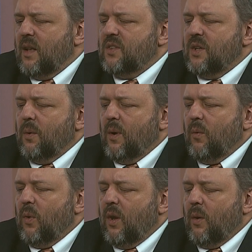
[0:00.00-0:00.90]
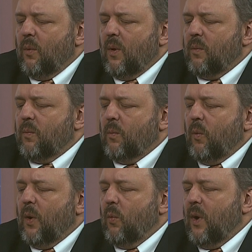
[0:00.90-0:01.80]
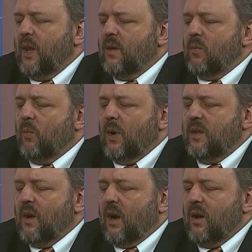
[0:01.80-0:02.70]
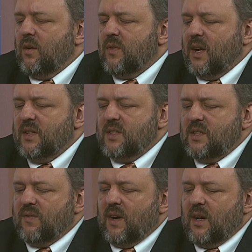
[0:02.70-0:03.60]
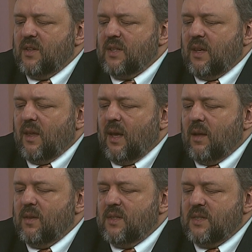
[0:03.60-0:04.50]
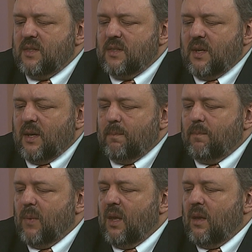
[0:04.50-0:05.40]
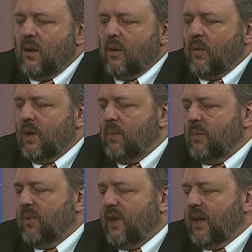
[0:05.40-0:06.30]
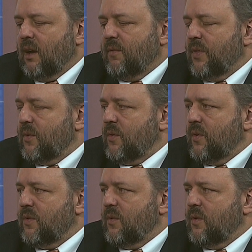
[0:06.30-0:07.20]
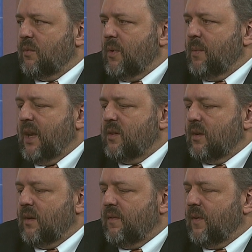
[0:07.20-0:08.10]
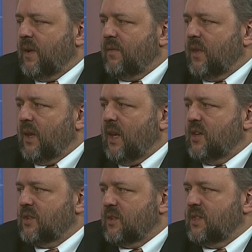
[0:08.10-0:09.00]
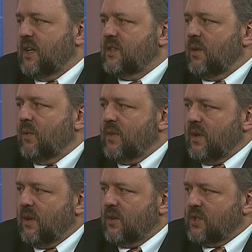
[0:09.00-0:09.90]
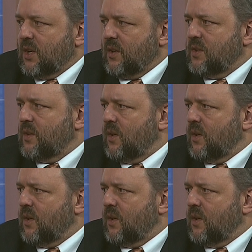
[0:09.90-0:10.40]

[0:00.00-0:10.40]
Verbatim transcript: and so, you know, what, what, it, what are your thoughts as far as like how this is um, going to be playing out for, through, through the remainder of, of the Easter season within your church?